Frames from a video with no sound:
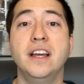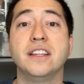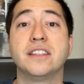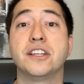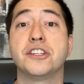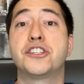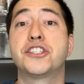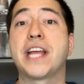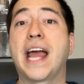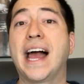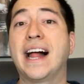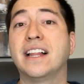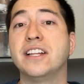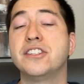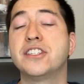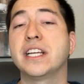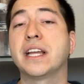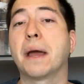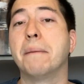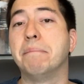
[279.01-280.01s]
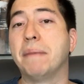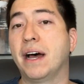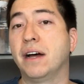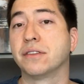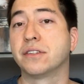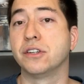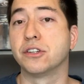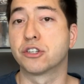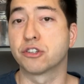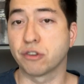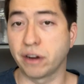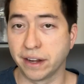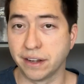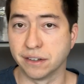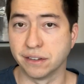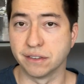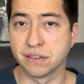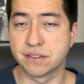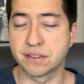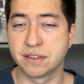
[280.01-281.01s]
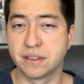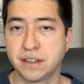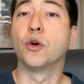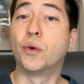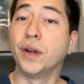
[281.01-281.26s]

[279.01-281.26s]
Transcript: to challenging mountain trails.